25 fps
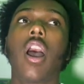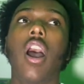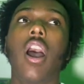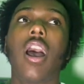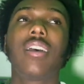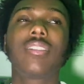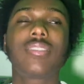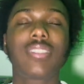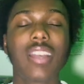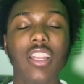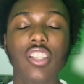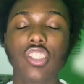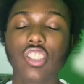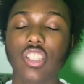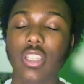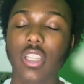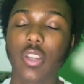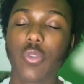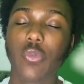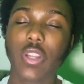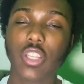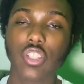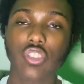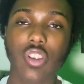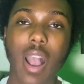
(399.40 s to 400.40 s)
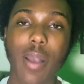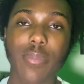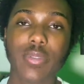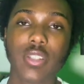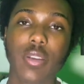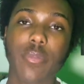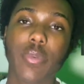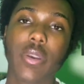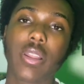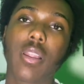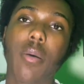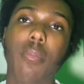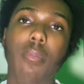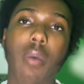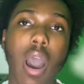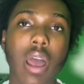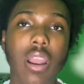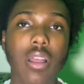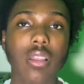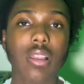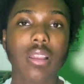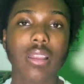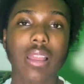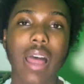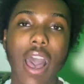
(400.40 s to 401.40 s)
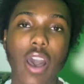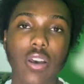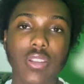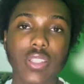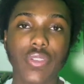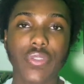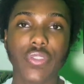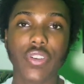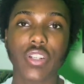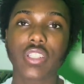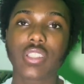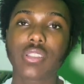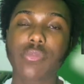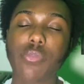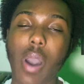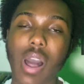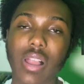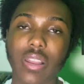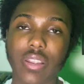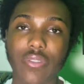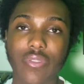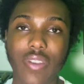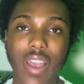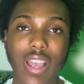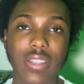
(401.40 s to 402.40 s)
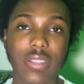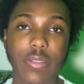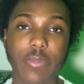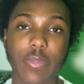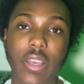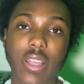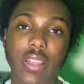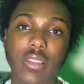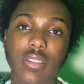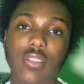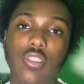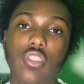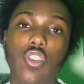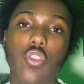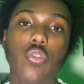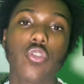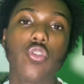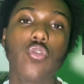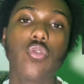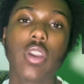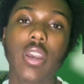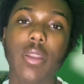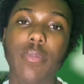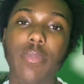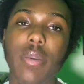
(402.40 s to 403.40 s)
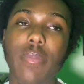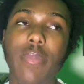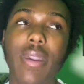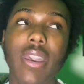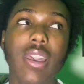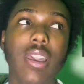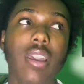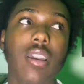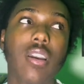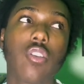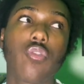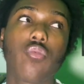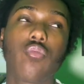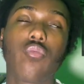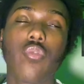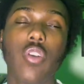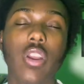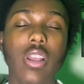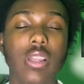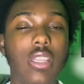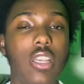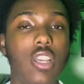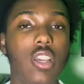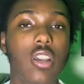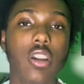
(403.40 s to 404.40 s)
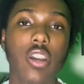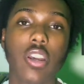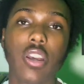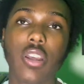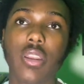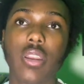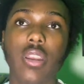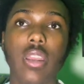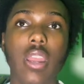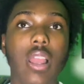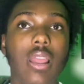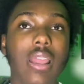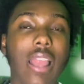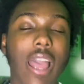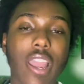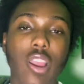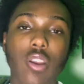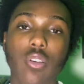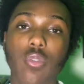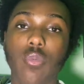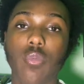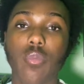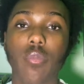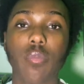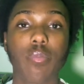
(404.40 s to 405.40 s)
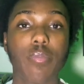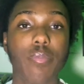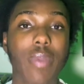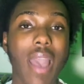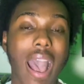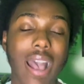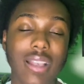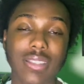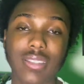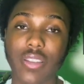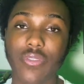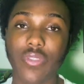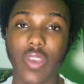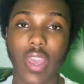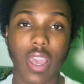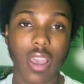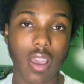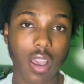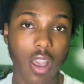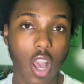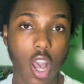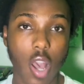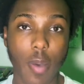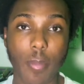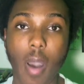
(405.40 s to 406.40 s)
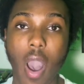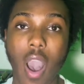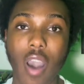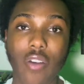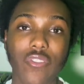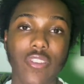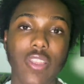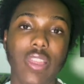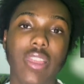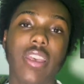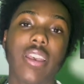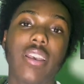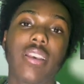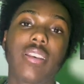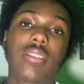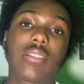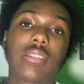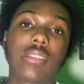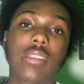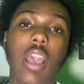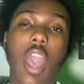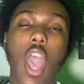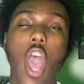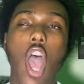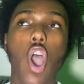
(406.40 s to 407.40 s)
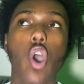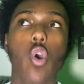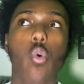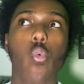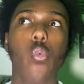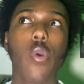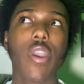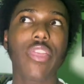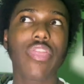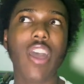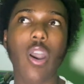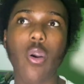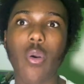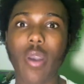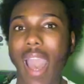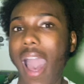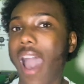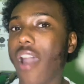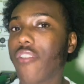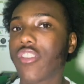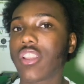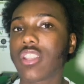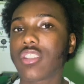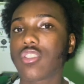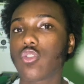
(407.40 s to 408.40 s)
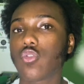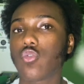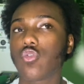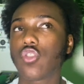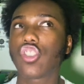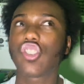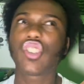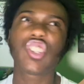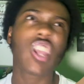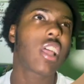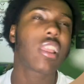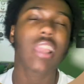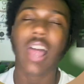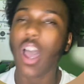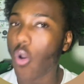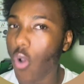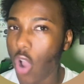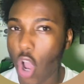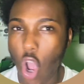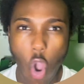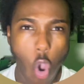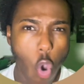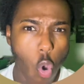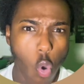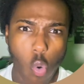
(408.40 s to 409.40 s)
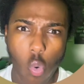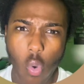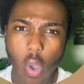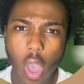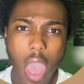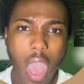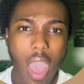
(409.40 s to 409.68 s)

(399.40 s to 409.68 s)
essentially, with dropshipping, the model allows for a small investment. So you can be making really good, like, passive income off of this without having to shell out a whole